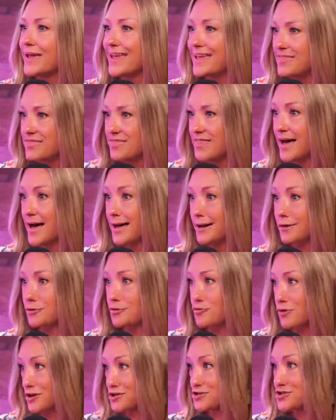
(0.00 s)
in that
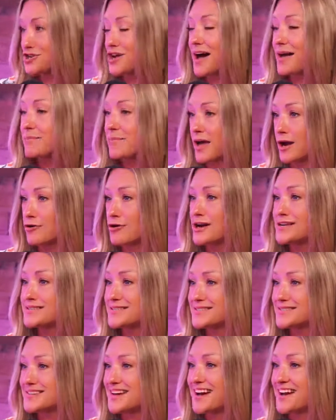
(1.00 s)
crunch time, that
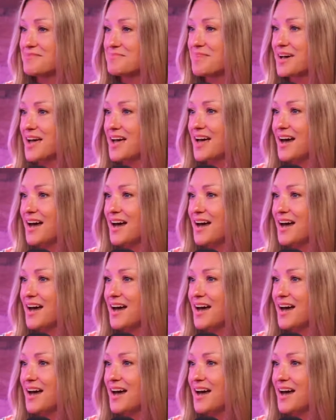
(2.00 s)
crisis time,